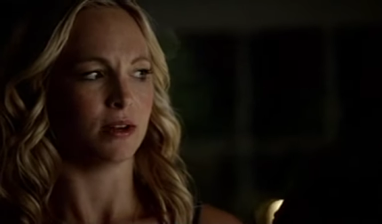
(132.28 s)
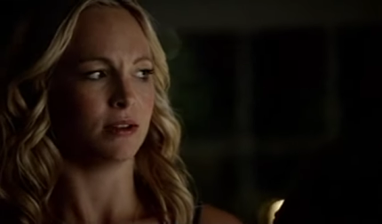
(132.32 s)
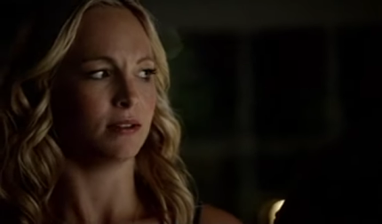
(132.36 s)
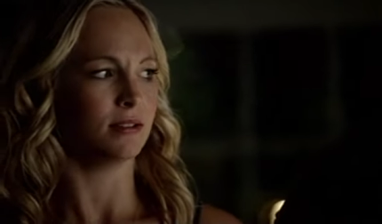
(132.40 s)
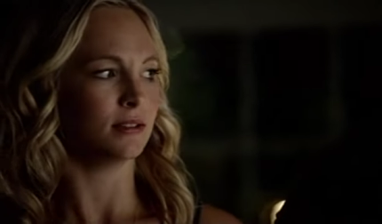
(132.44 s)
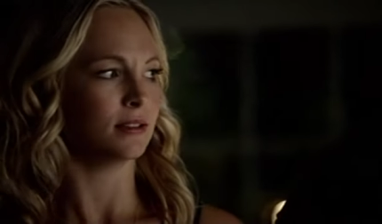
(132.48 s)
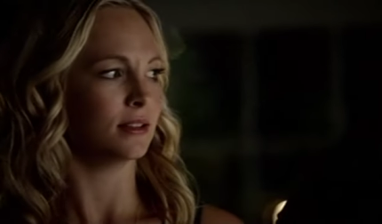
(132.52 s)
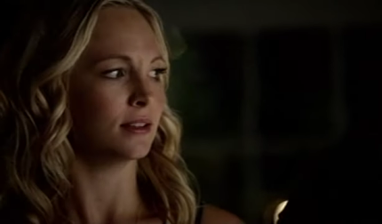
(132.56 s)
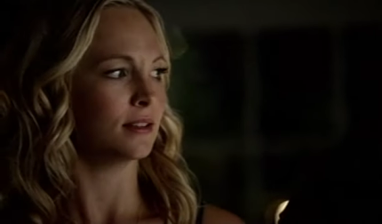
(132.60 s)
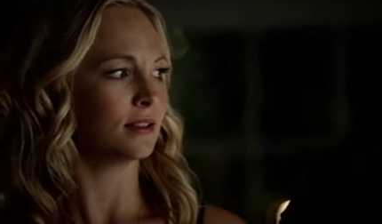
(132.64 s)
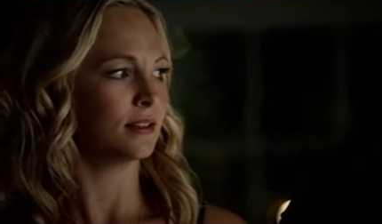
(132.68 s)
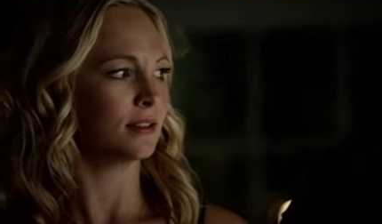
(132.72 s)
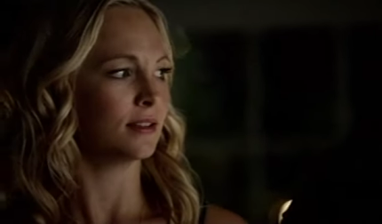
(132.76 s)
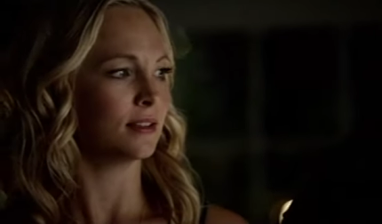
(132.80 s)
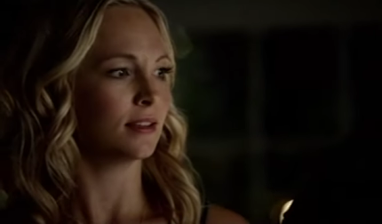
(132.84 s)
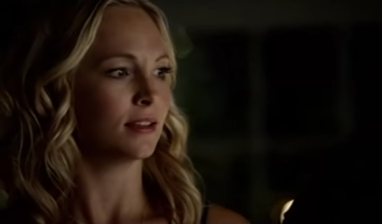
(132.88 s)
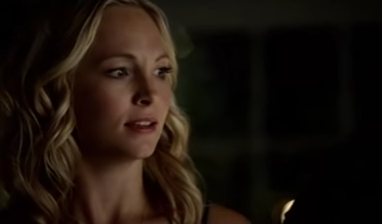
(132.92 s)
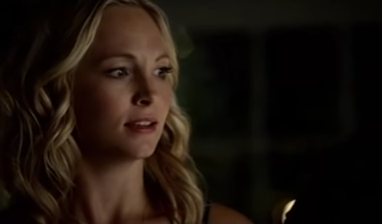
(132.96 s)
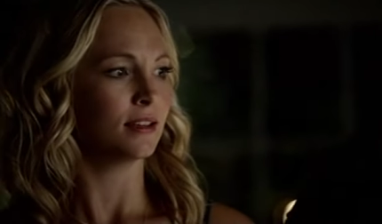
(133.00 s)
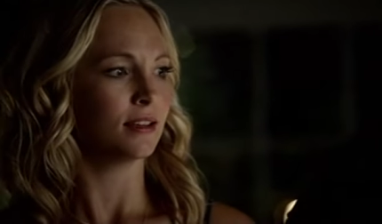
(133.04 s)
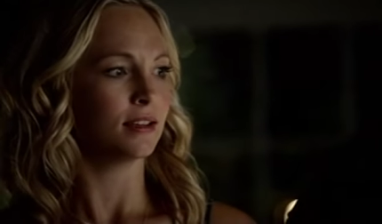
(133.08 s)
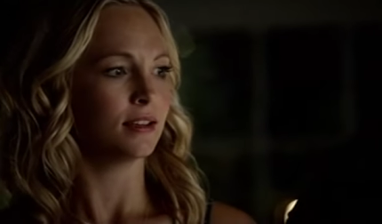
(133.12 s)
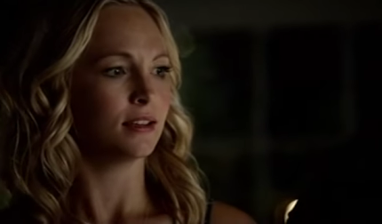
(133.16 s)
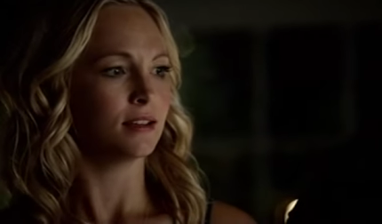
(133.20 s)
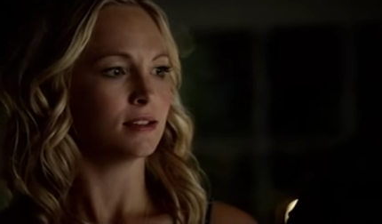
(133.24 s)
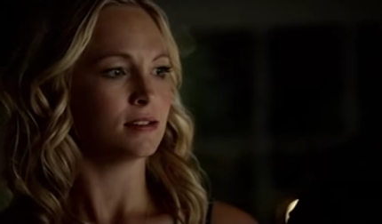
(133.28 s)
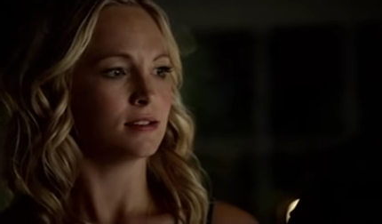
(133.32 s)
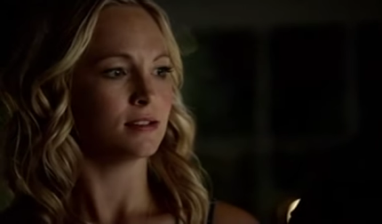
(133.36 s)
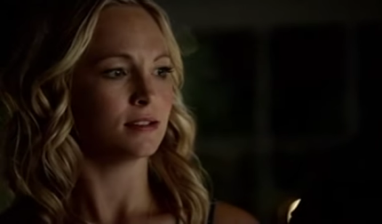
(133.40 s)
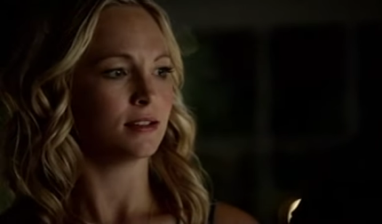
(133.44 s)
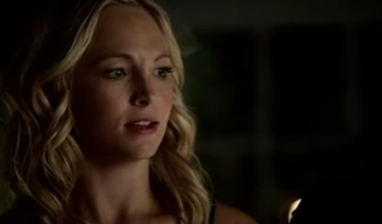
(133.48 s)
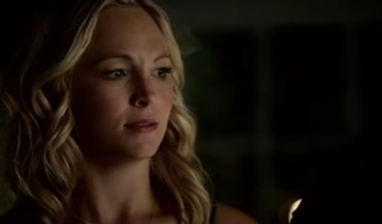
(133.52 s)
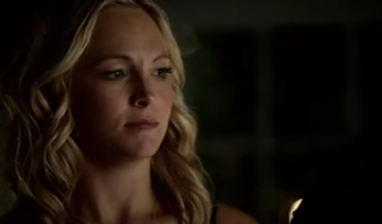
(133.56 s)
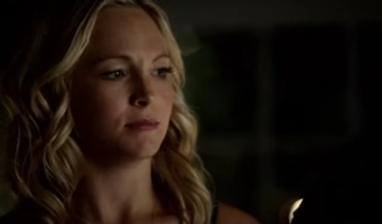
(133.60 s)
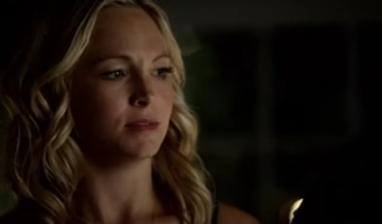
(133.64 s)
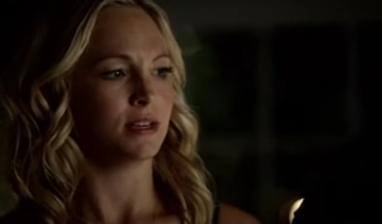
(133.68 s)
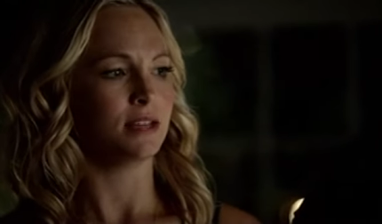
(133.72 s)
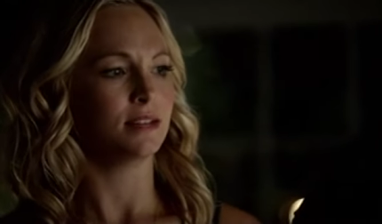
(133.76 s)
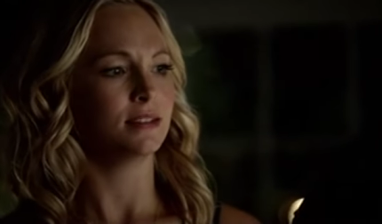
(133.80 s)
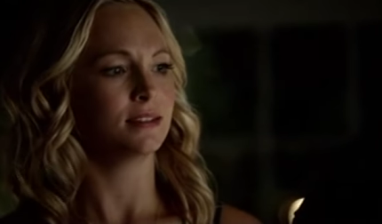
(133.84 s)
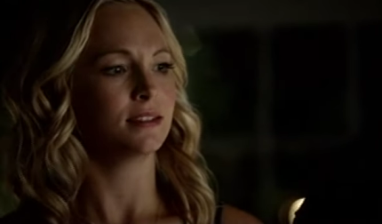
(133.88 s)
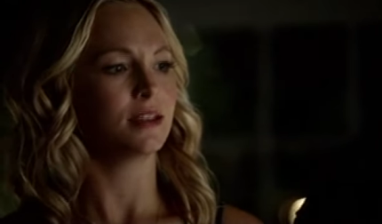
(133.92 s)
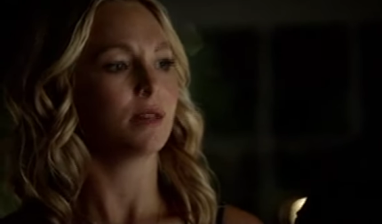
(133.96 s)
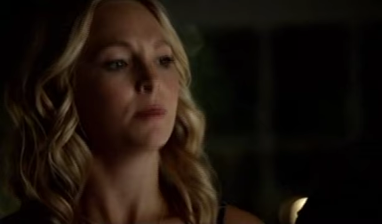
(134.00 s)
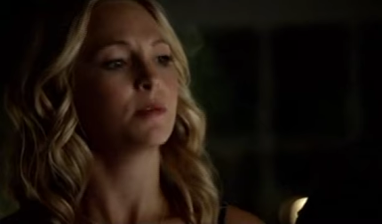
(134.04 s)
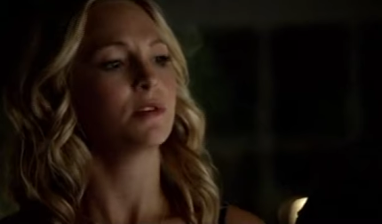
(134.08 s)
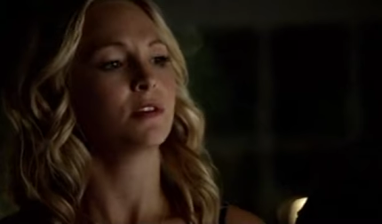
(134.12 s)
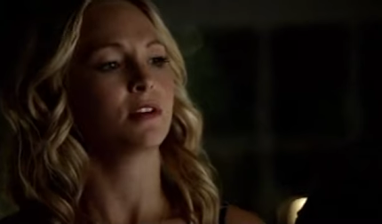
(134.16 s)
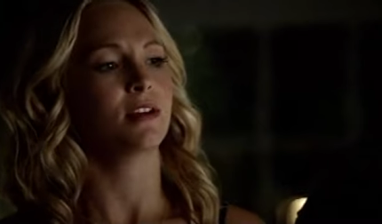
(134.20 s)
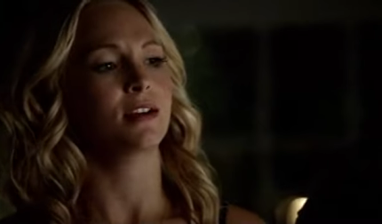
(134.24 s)
Well, let me
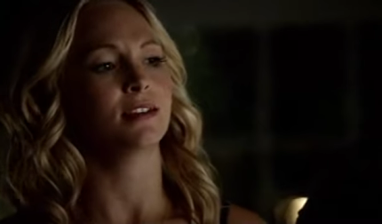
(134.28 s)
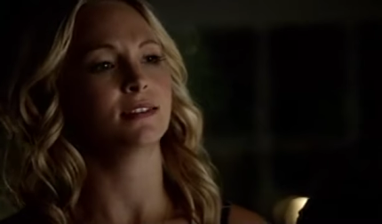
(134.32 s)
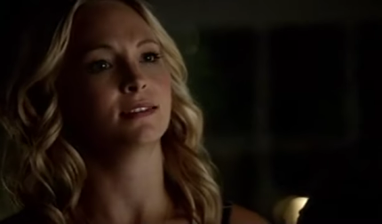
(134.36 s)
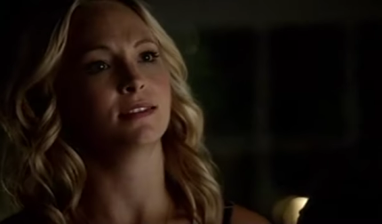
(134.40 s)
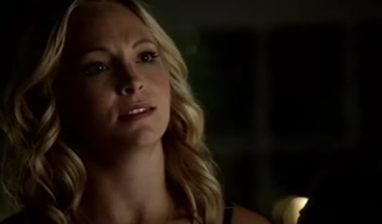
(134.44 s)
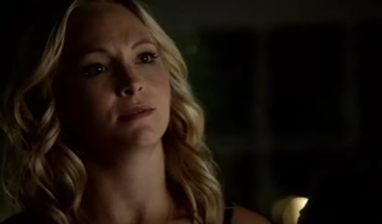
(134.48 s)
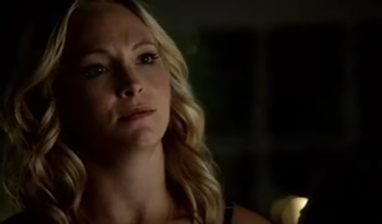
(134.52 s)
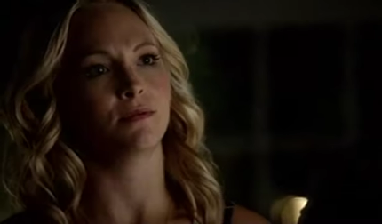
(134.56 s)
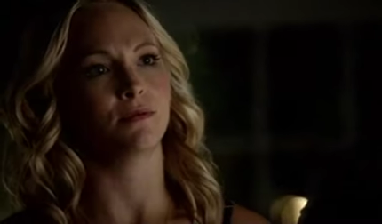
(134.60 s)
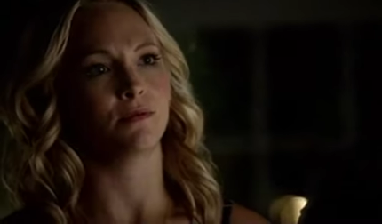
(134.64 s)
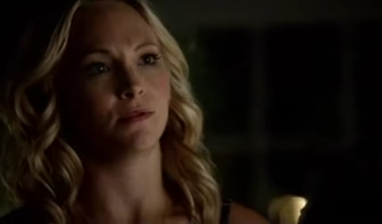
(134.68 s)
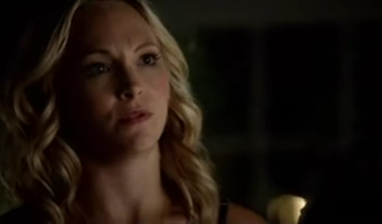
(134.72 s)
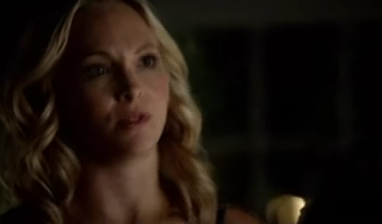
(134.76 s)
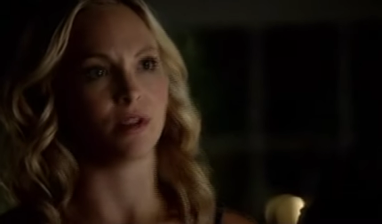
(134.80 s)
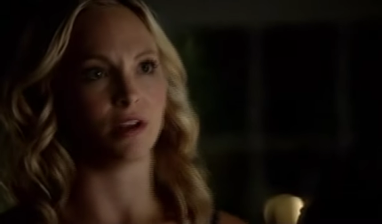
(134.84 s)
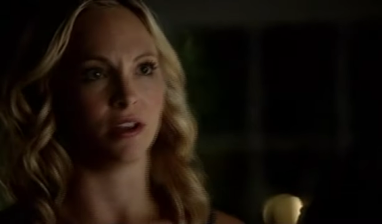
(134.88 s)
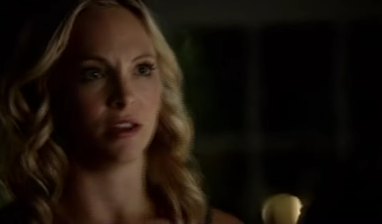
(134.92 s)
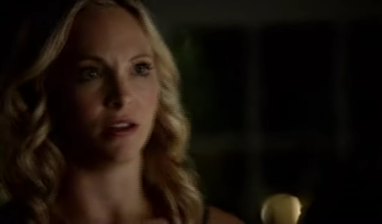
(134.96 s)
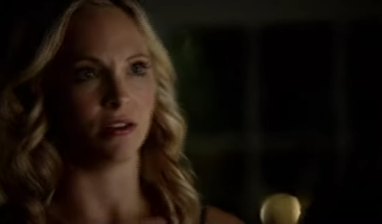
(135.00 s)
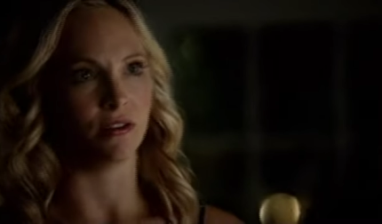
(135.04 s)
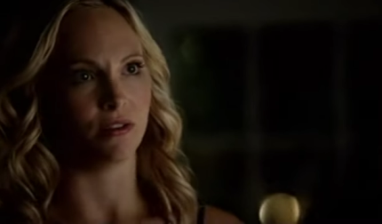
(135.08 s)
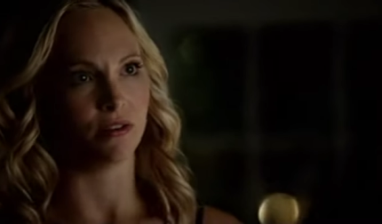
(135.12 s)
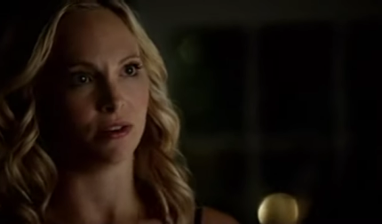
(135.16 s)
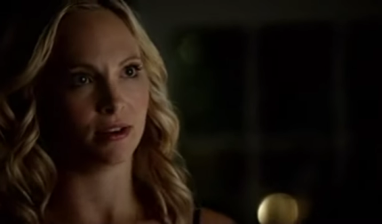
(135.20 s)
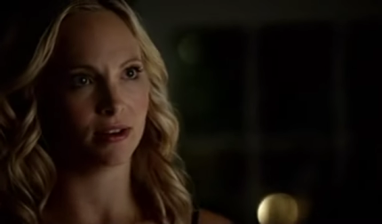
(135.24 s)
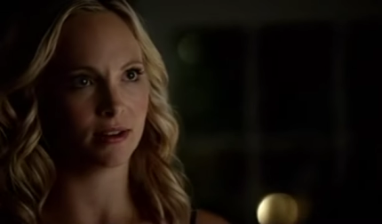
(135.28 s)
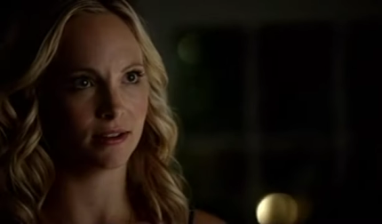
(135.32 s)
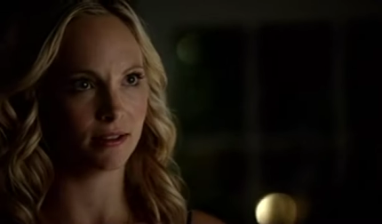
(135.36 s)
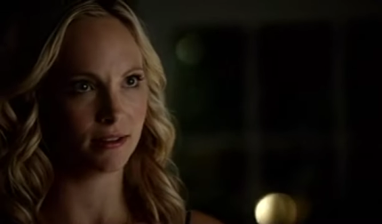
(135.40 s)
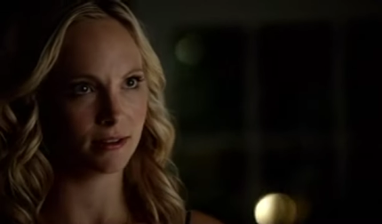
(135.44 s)
summarize them for you.